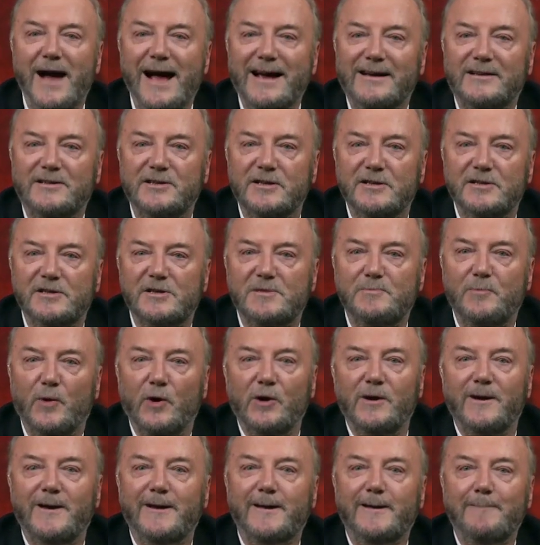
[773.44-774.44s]
back to
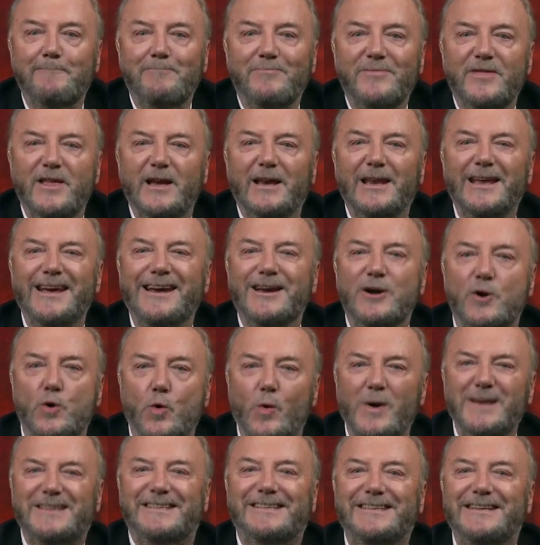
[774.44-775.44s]
Sputnik. The
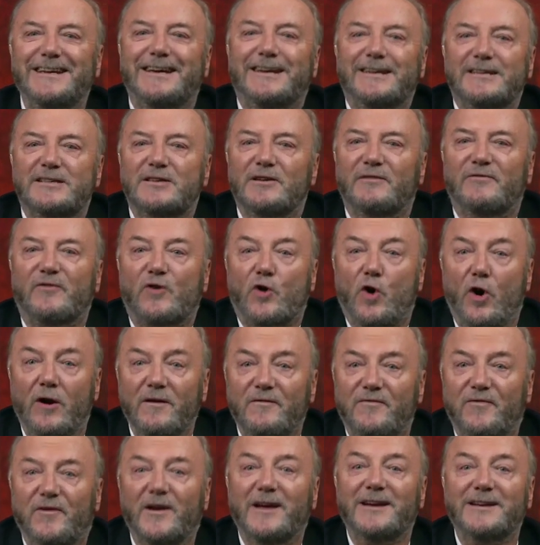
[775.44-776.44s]
linguistics of
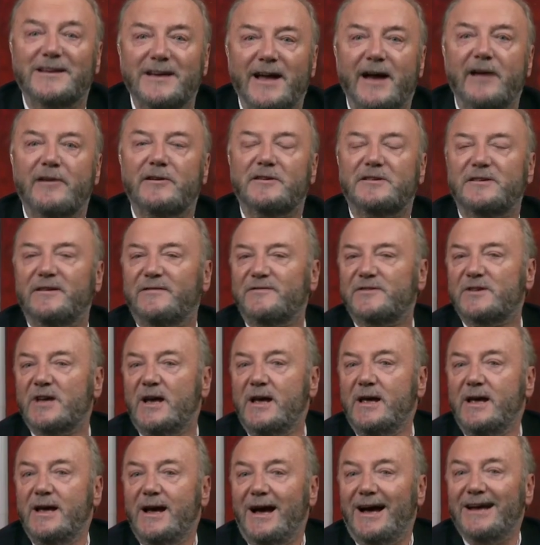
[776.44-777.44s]
conflict narratives
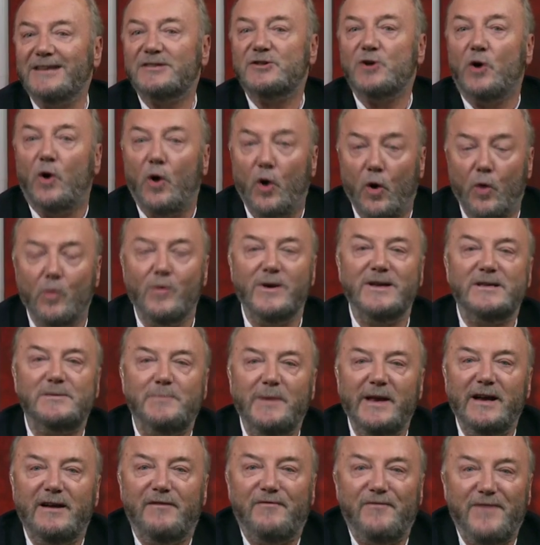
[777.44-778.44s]
has always
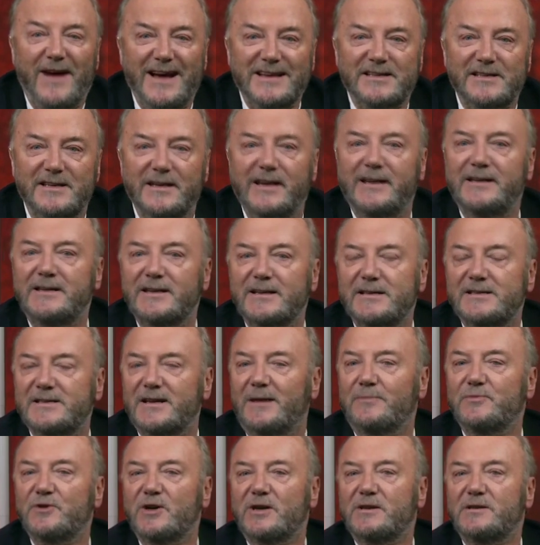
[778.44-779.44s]
been a fascinating
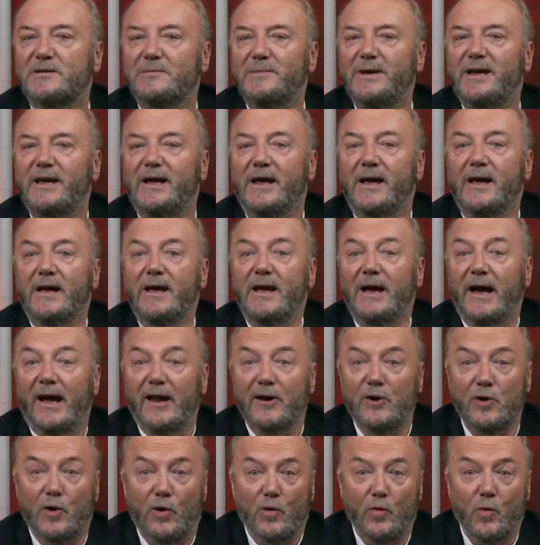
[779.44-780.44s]
subject to me,
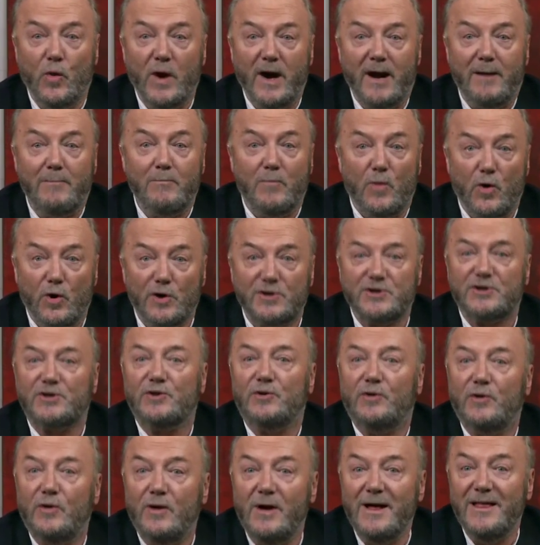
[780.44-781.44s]
and nowhere more
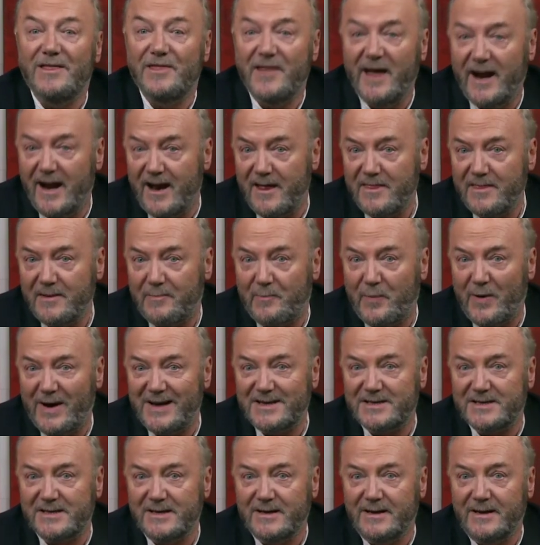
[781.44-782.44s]
so than at the
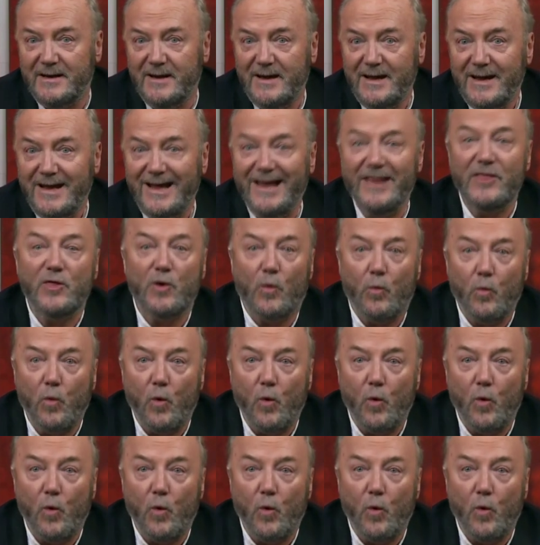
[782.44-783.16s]
present, in the